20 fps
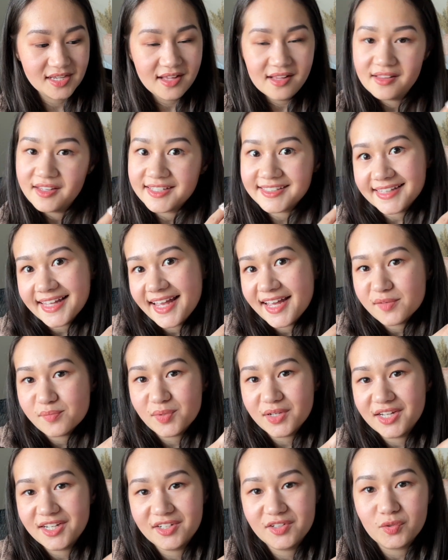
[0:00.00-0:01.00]
like the
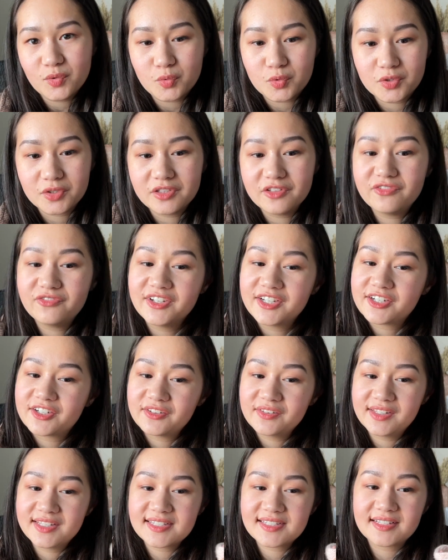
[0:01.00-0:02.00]
headband or the
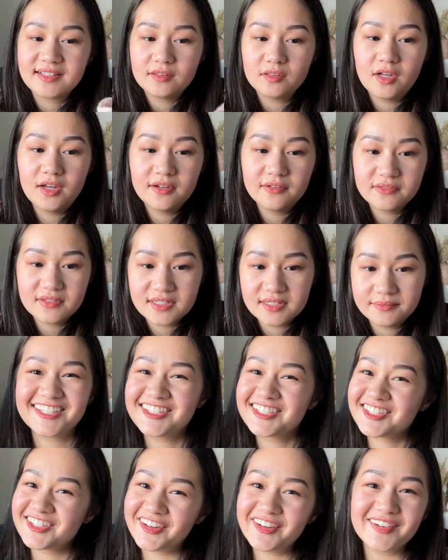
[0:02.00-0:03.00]
fingerless gloves.
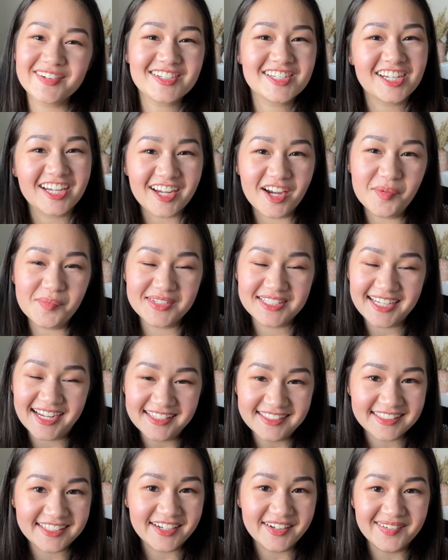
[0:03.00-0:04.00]
So check out
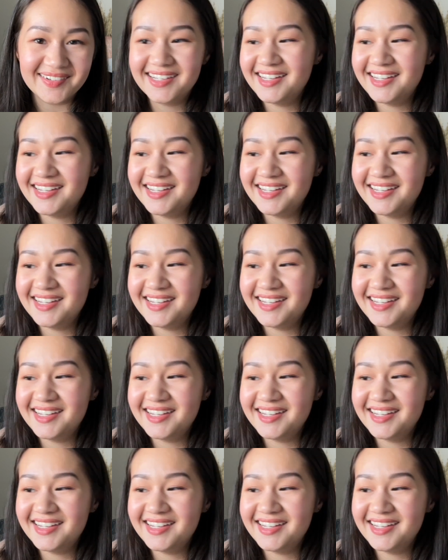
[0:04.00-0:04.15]
Metallico